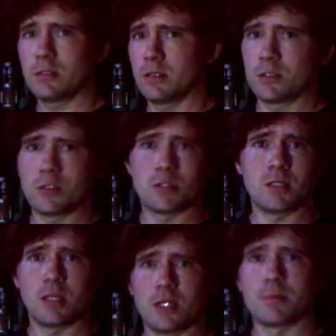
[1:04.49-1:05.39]
it's just
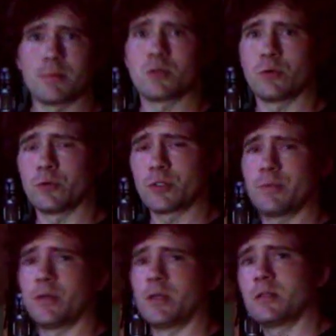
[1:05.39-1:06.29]
taking up storage
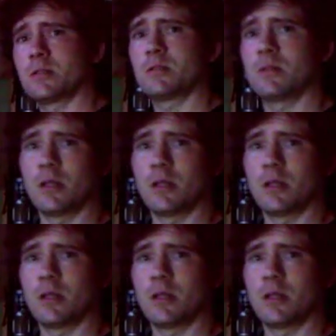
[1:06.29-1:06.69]
space